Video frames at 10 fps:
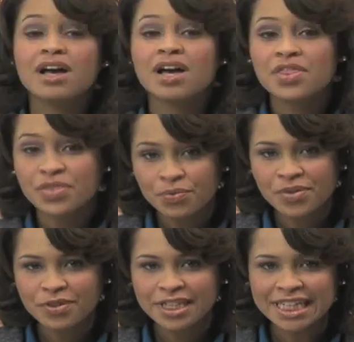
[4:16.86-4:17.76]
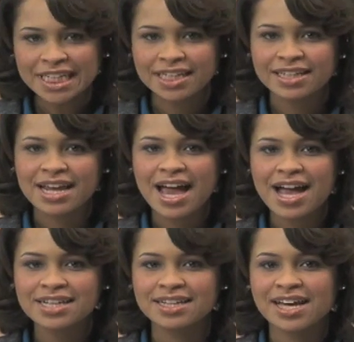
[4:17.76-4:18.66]
The River Lee in
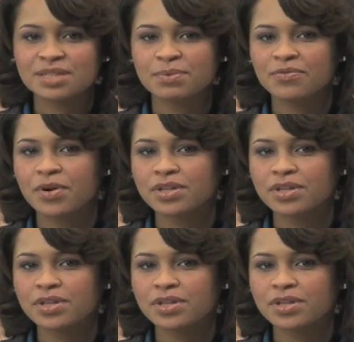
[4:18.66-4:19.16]
Hackney has been voted